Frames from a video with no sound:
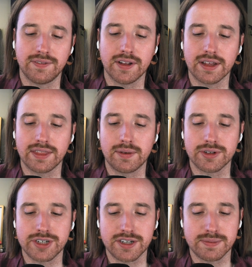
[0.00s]
feel like they will
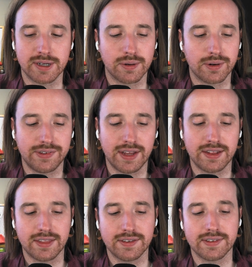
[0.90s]
judge me or say
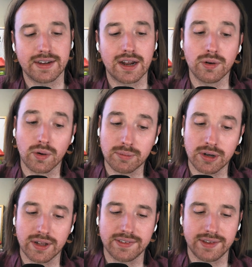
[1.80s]
that this is not
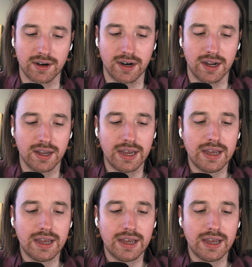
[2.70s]
normal, etc.